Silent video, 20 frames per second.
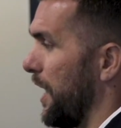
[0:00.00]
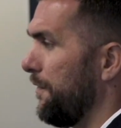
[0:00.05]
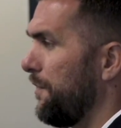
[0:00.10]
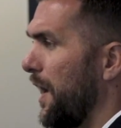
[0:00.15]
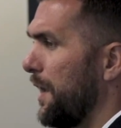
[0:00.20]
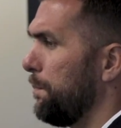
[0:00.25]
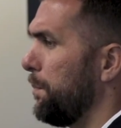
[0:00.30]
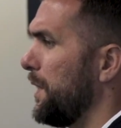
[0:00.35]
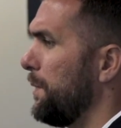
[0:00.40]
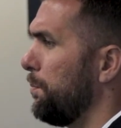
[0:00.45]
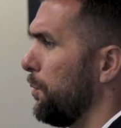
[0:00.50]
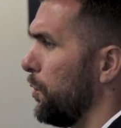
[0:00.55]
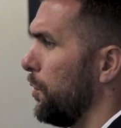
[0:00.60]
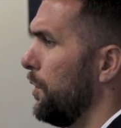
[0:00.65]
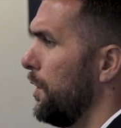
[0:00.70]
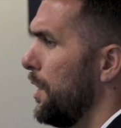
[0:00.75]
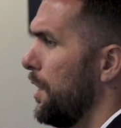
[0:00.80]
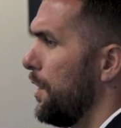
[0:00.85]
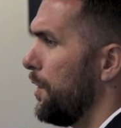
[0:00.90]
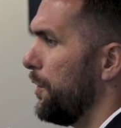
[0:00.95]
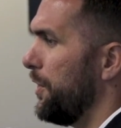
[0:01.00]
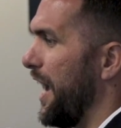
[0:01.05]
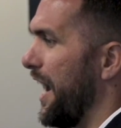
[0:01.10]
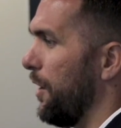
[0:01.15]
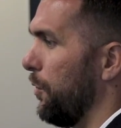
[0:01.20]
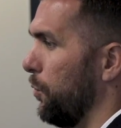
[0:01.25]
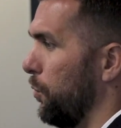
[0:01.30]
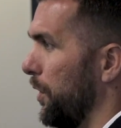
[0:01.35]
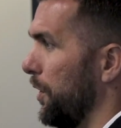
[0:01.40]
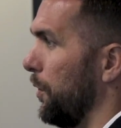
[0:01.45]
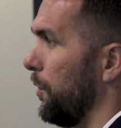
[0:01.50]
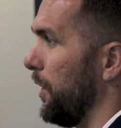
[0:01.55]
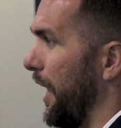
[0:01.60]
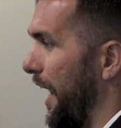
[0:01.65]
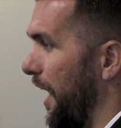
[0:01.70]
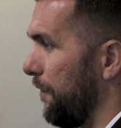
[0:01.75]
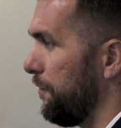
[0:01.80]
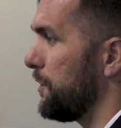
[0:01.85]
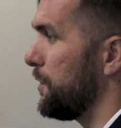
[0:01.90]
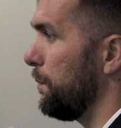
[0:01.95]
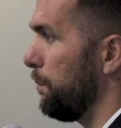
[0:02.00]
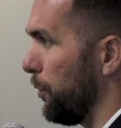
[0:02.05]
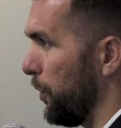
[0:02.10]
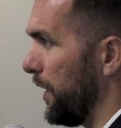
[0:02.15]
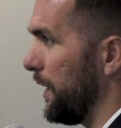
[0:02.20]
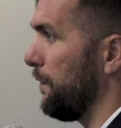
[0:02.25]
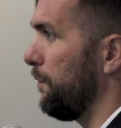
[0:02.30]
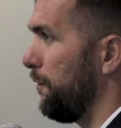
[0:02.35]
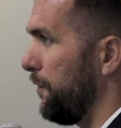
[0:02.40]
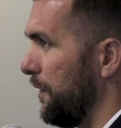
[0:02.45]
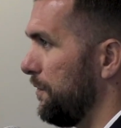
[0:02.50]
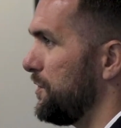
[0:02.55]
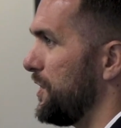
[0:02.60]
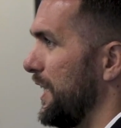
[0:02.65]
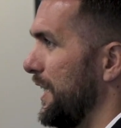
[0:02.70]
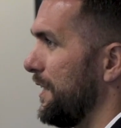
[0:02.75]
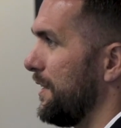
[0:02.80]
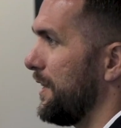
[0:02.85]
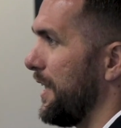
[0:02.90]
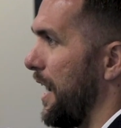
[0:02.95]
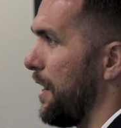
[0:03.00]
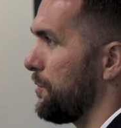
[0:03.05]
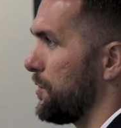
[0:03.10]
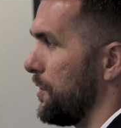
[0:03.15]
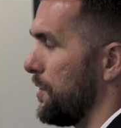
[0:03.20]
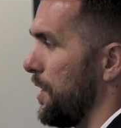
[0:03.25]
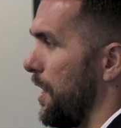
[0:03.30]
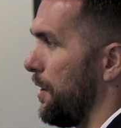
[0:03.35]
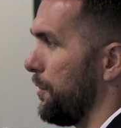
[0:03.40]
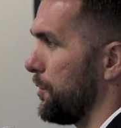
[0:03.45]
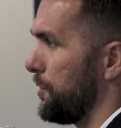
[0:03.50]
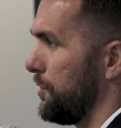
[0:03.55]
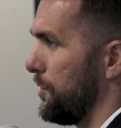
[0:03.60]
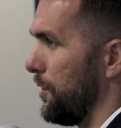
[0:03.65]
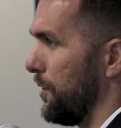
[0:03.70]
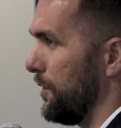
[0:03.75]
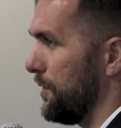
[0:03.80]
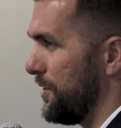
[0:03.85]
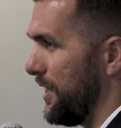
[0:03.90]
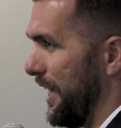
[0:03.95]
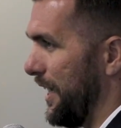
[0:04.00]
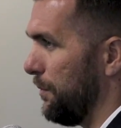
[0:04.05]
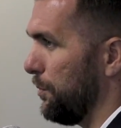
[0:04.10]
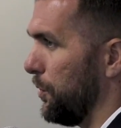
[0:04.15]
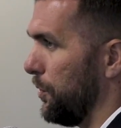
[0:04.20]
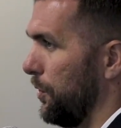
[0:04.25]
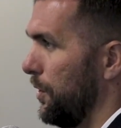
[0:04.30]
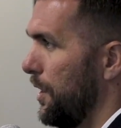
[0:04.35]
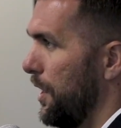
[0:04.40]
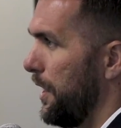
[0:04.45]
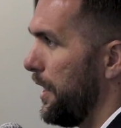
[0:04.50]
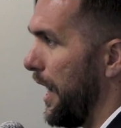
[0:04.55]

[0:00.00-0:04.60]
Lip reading: I've had people that will have to bring $15,000 to the table